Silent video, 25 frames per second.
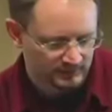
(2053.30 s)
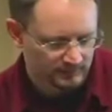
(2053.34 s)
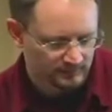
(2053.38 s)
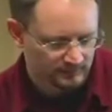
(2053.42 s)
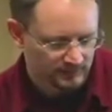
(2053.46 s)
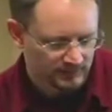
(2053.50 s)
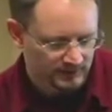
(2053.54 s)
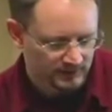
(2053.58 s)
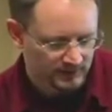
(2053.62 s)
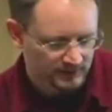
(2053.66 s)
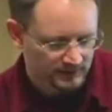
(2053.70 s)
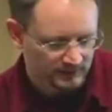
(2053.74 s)

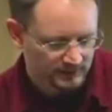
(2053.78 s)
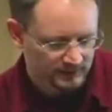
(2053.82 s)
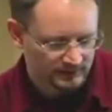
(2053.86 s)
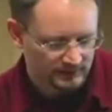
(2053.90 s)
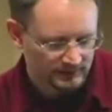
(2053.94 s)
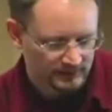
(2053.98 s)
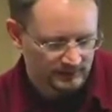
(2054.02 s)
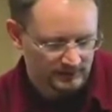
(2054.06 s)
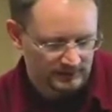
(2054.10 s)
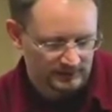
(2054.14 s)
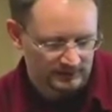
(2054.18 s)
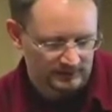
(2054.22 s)
But
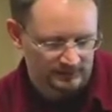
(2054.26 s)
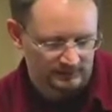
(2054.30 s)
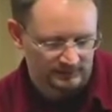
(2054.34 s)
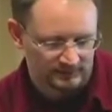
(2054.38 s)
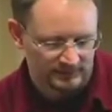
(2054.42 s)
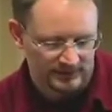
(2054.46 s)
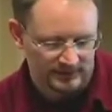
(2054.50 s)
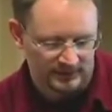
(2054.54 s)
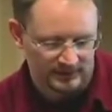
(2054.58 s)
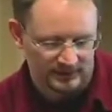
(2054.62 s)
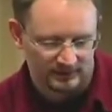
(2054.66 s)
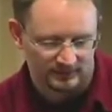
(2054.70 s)

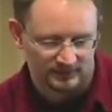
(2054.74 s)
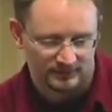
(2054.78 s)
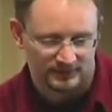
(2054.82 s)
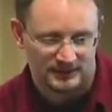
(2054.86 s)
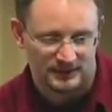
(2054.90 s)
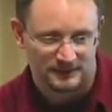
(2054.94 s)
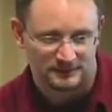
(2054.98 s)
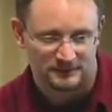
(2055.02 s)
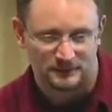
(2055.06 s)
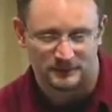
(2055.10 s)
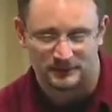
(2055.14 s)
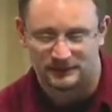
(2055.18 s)
again,
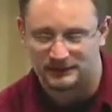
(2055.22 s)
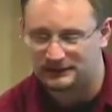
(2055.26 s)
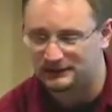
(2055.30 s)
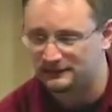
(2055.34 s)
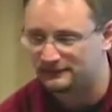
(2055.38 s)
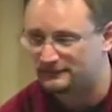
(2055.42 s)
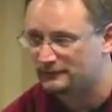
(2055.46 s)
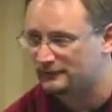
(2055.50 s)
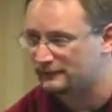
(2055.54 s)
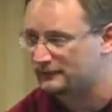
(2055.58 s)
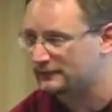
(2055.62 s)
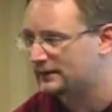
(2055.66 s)
if they have
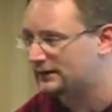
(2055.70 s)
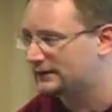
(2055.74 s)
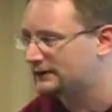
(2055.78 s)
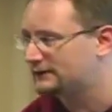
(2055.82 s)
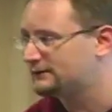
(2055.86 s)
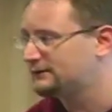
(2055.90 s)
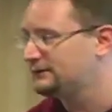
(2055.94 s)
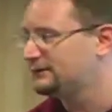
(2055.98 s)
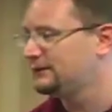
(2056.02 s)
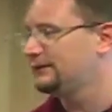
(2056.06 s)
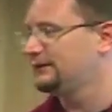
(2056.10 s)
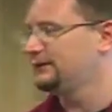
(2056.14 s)
the
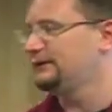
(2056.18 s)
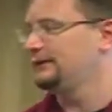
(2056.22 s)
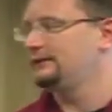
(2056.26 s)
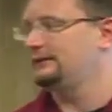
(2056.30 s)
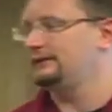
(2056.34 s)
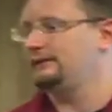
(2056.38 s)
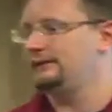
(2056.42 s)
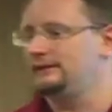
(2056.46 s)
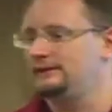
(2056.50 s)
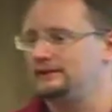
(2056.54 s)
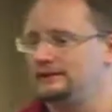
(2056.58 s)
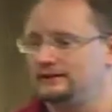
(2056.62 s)
capability for
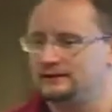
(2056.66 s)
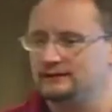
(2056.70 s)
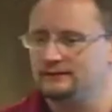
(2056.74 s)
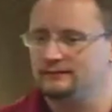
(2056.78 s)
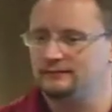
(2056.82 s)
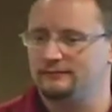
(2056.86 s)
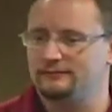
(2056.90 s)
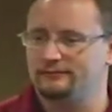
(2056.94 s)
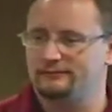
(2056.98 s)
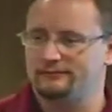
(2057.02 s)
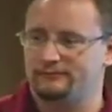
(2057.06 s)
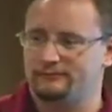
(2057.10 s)
that,
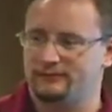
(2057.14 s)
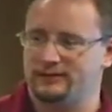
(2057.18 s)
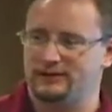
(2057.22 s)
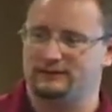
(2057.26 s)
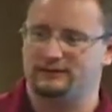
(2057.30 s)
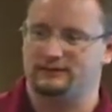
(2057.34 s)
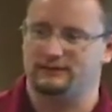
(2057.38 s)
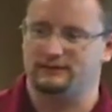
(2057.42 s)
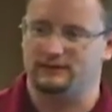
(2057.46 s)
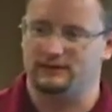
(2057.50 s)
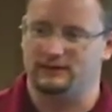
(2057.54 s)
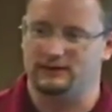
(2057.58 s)
then they
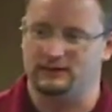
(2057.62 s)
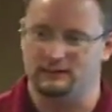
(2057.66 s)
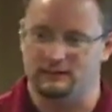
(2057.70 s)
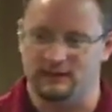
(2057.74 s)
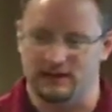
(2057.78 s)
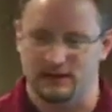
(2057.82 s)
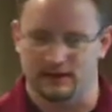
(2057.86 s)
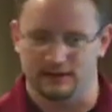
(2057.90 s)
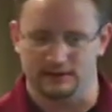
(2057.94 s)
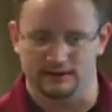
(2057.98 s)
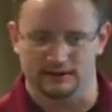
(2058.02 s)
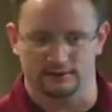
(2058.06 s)
can
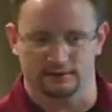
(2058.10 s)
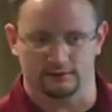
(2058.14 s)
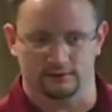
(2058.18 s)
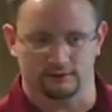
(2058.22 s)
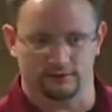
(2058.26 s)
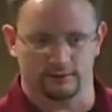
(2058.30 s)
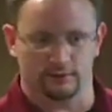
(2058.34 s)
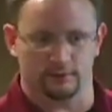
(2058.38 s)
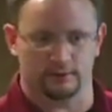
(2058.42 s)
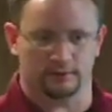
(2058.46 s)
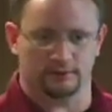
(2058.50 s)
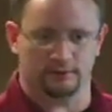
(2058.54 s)
make the fake
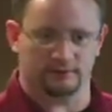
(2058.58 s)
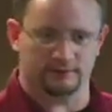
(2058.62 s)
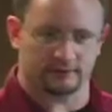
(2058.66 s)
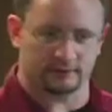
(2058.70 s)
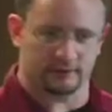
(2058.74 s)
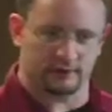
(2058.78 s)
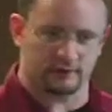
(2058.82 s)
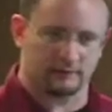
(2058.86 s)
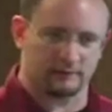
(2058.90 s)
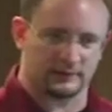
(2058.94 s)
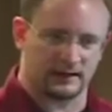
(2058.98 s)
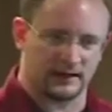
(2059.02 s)
badge
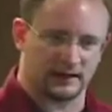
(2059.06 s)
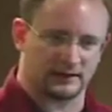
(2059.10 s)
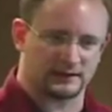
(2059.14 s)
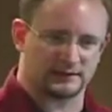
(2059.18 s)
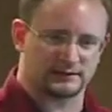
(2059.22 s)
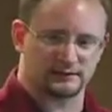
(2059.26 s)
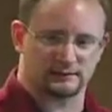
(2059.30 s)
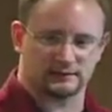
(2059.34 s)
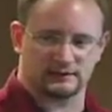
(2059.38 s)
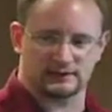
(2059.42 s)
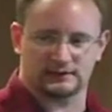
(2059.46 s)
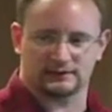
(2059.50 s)
or reproduce
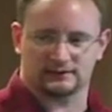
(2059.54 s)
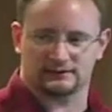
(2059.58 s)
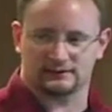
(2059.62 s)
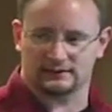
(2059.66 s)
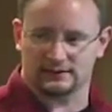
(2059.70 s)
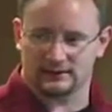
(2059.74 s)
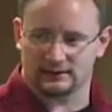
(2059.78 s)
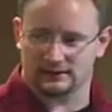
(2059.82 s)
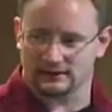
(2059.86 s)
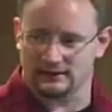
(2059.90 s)
their own badge.